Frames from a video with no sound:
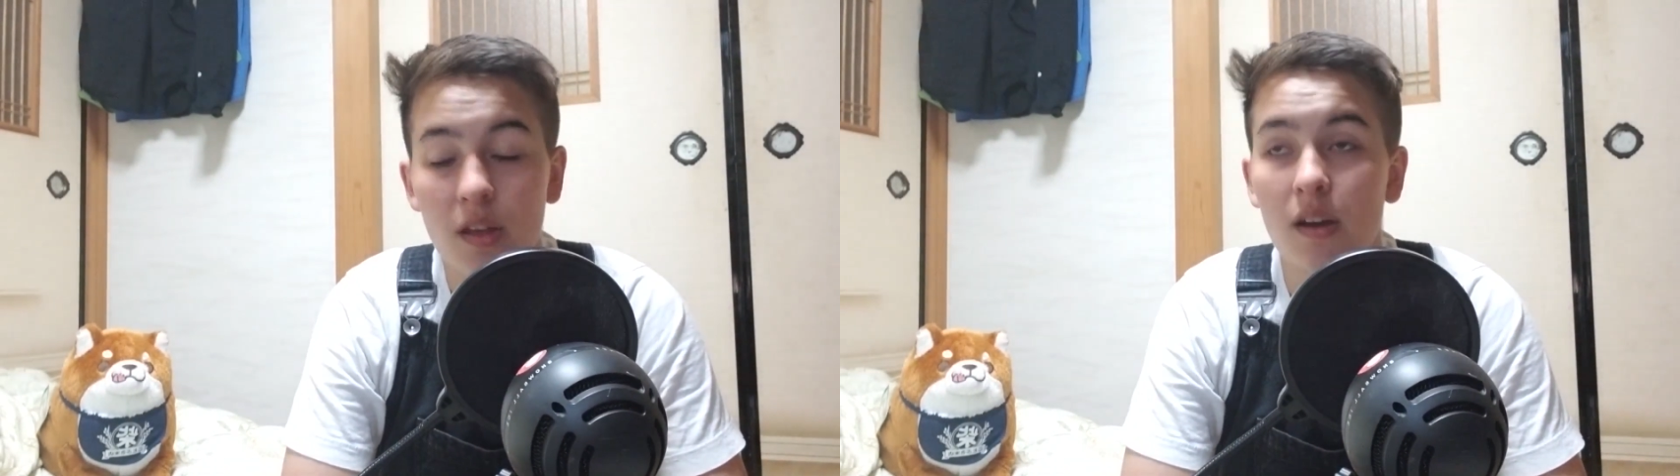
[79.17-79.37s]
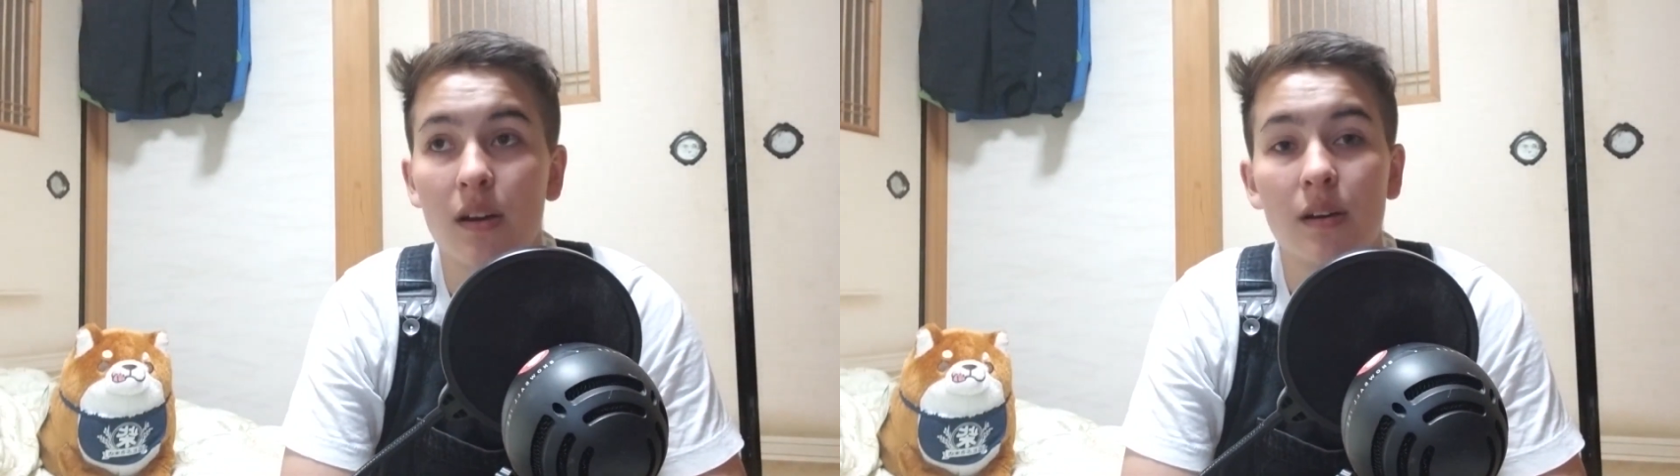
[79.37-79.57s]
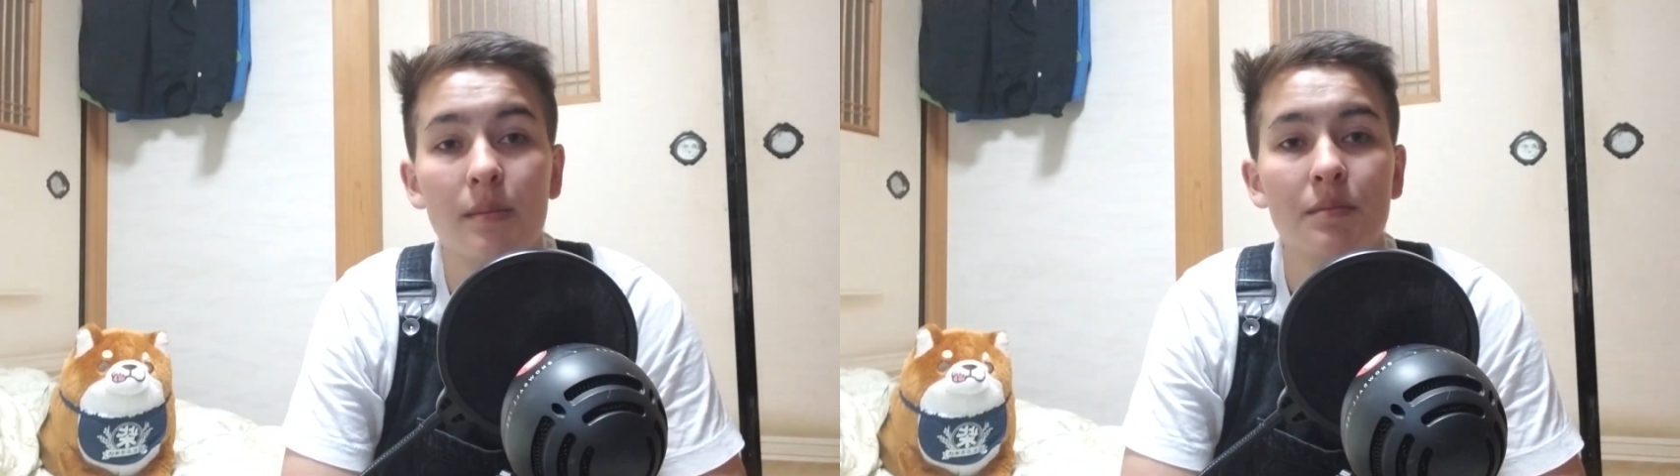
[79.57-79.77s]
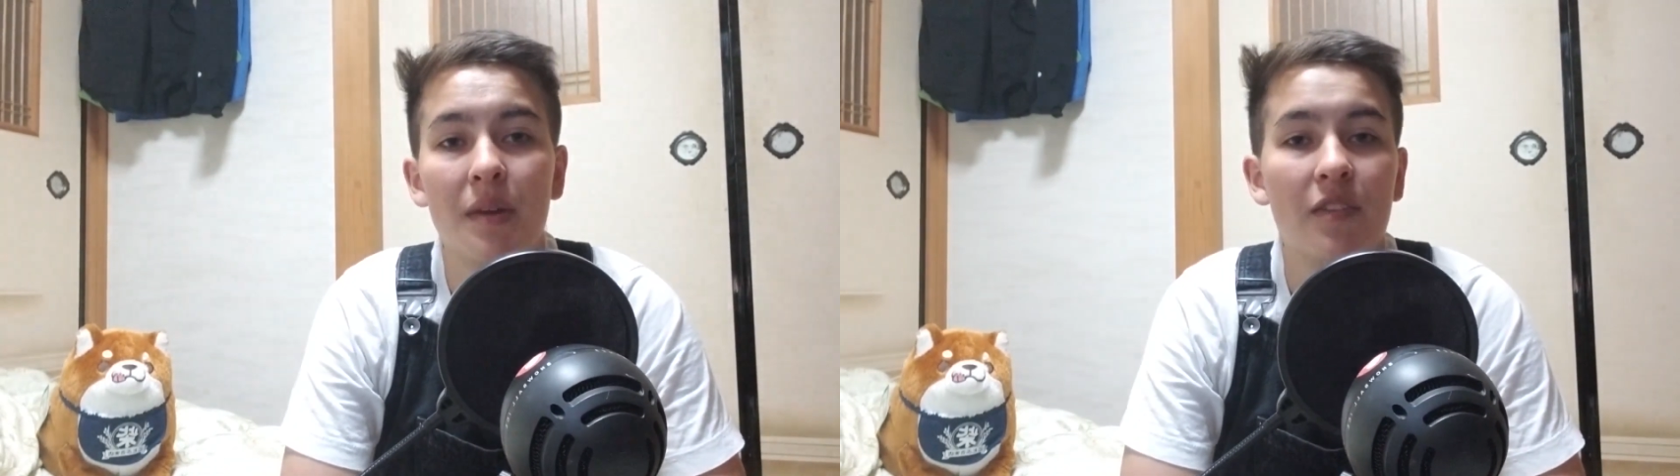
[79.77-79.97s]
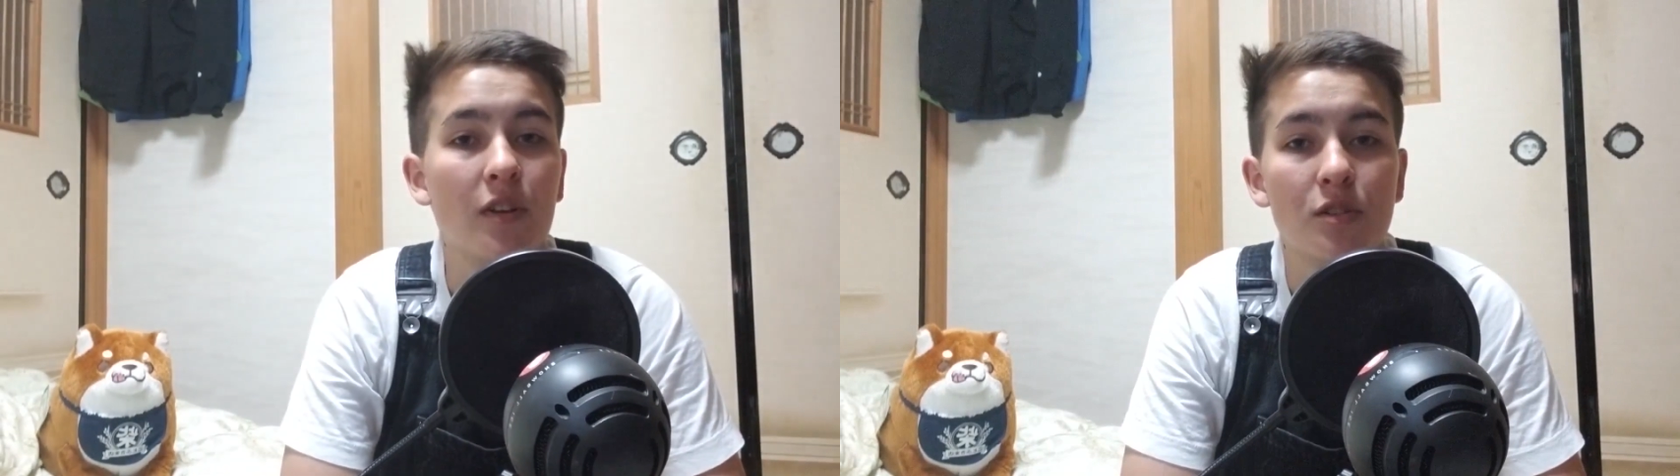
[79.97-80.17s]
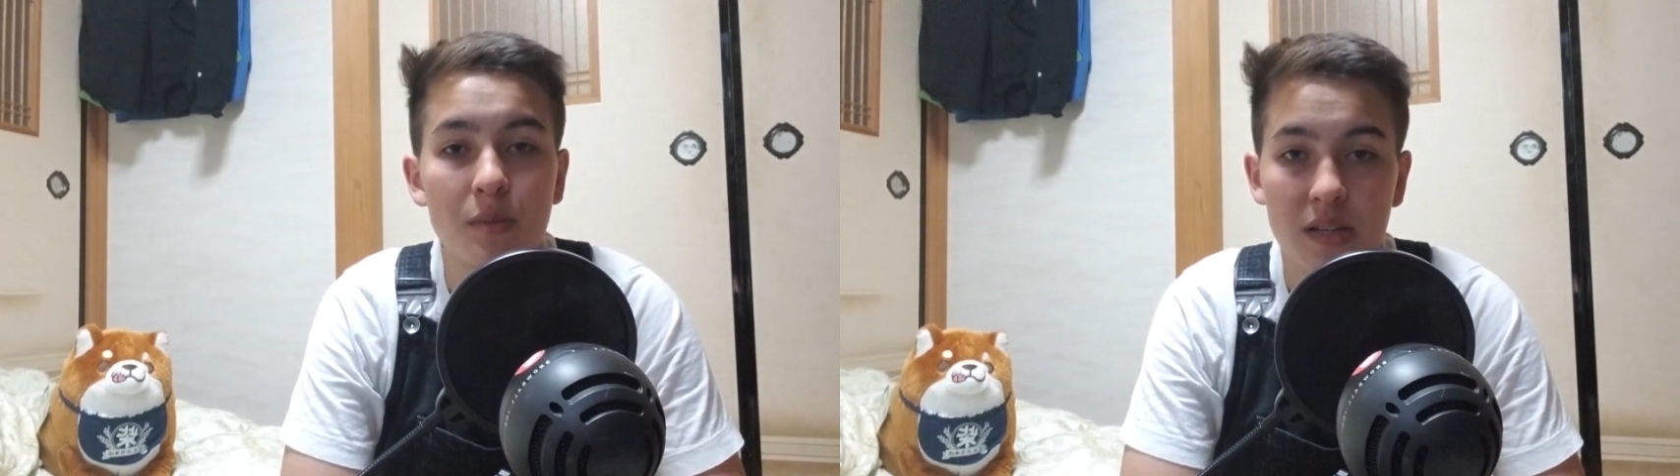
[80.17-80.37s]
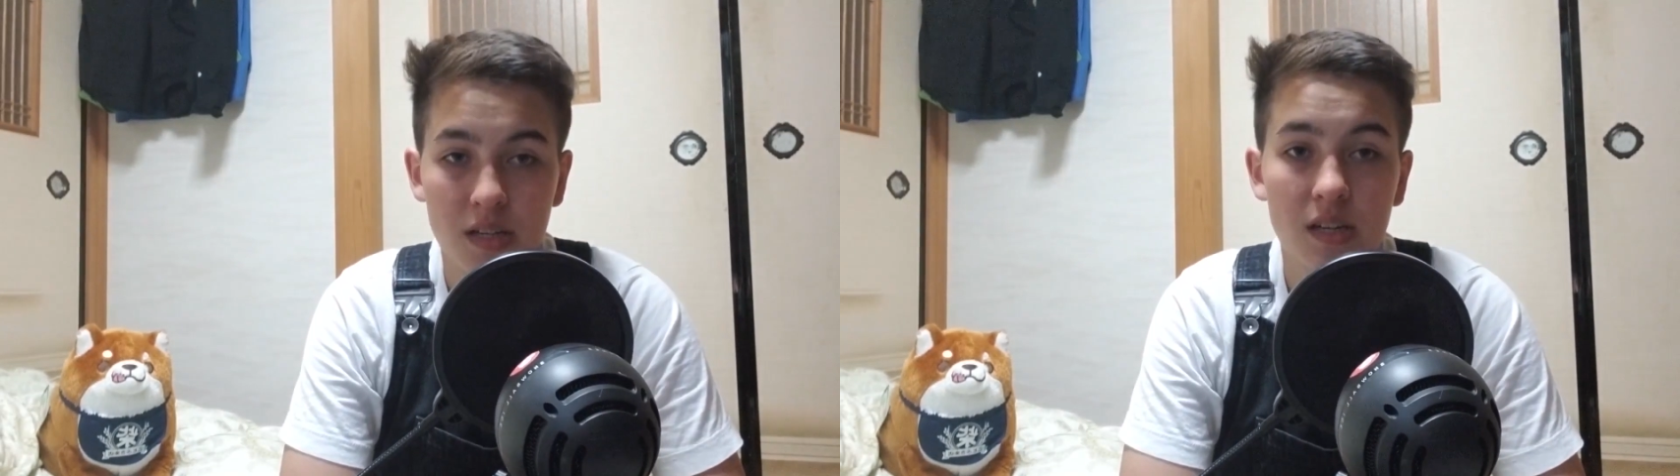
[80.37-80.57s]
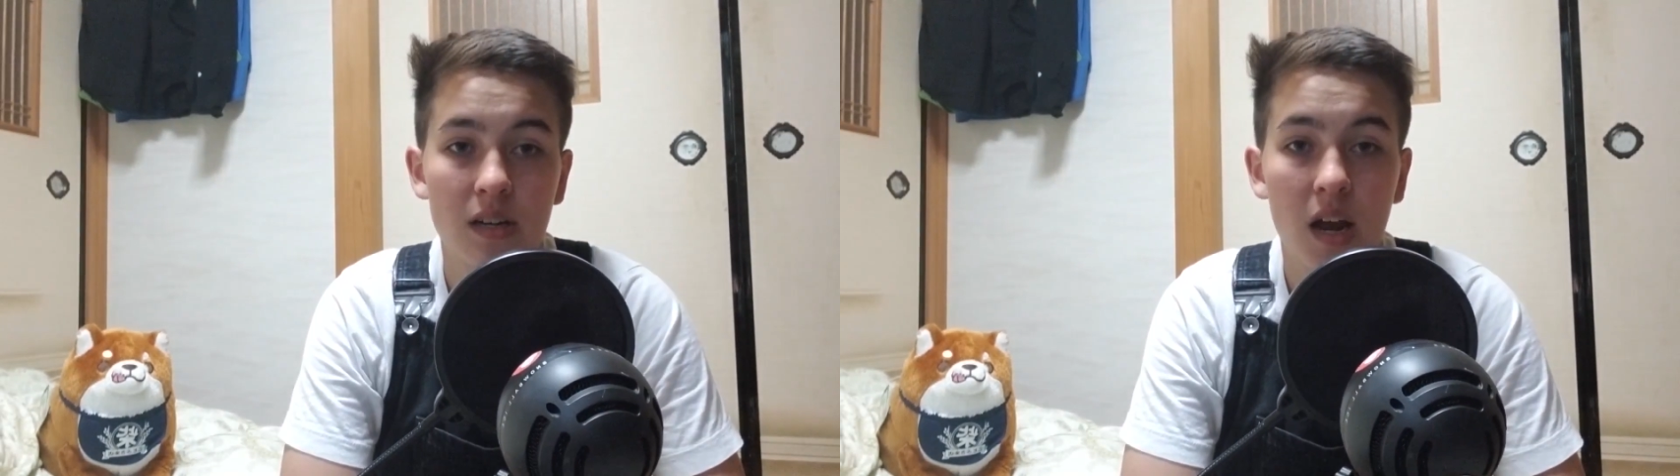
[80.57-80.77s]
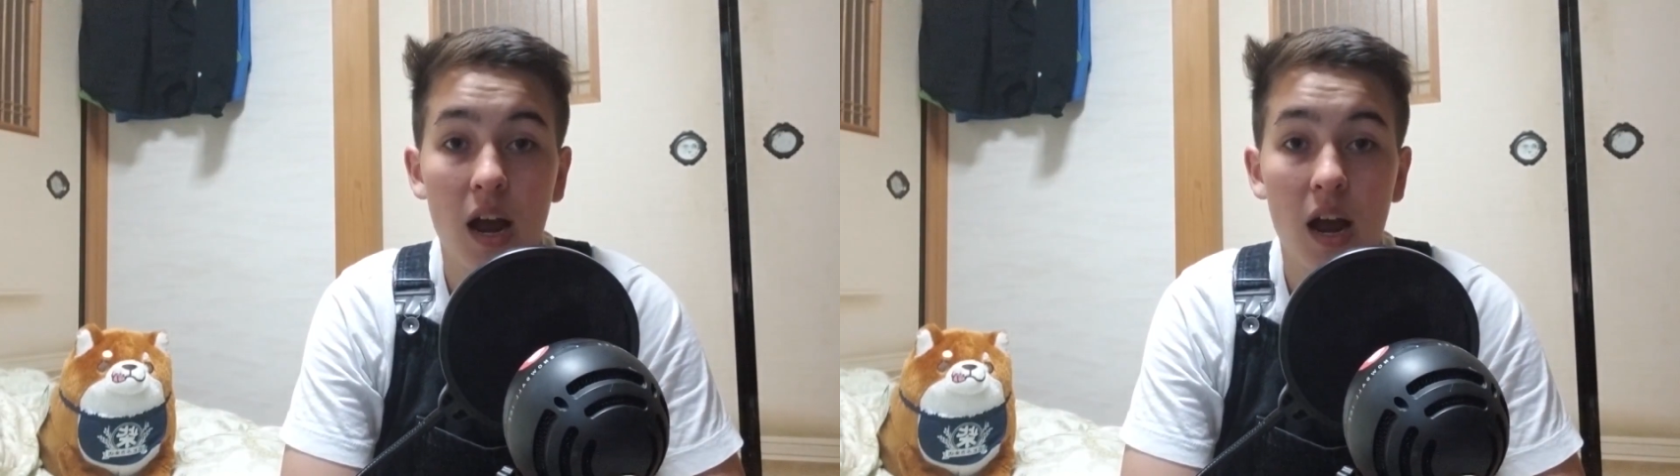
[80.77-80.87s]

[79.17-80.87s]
My first week here,